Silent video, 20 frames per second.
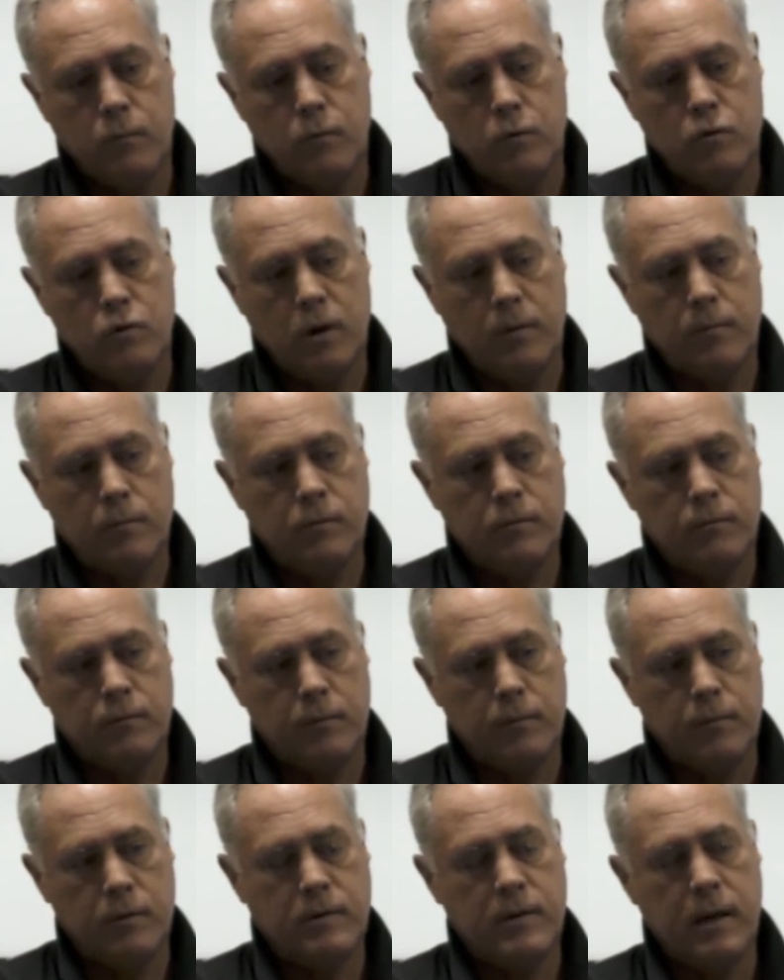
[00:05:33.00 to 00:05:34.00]
jumped
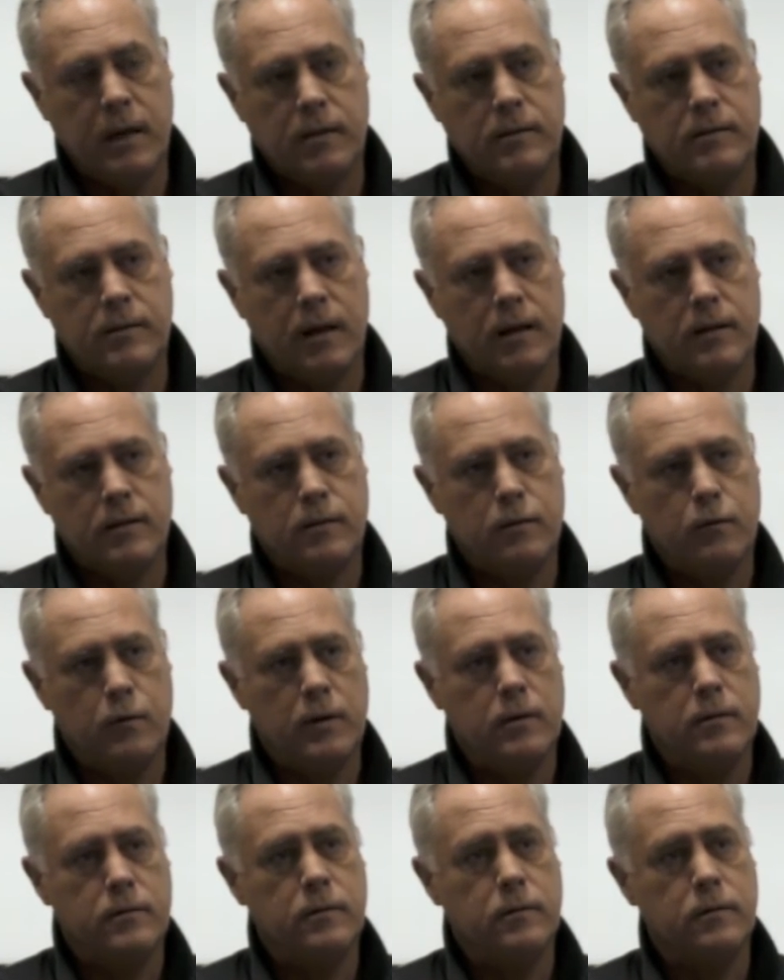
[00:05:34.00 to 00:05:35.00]
from the tech sector
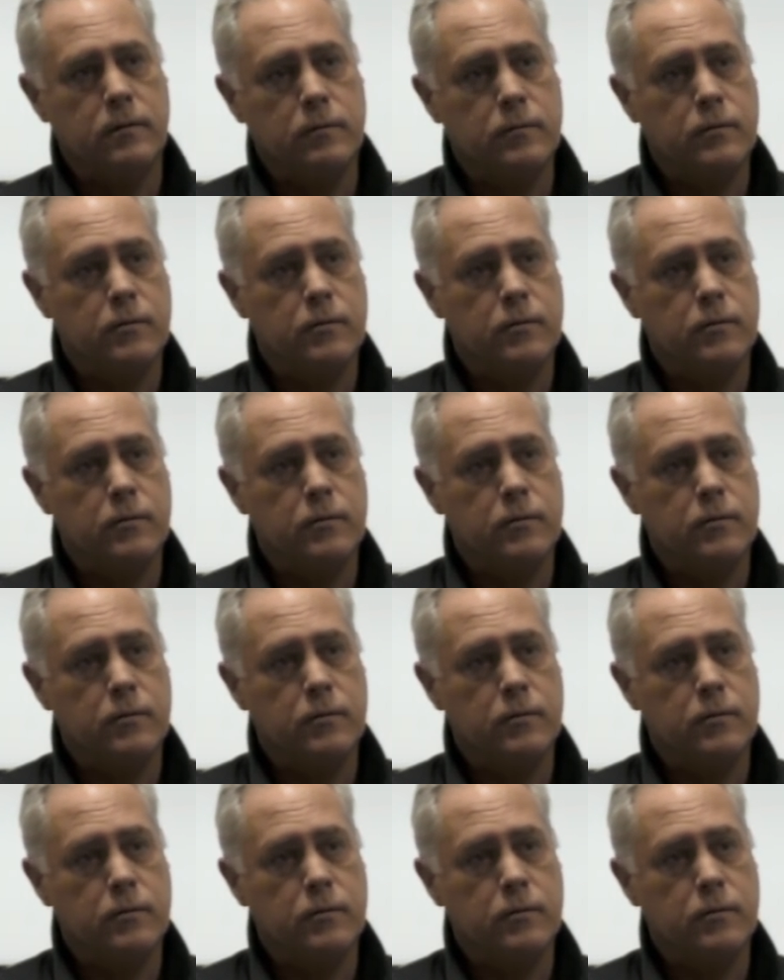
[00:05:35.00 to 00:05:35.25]
into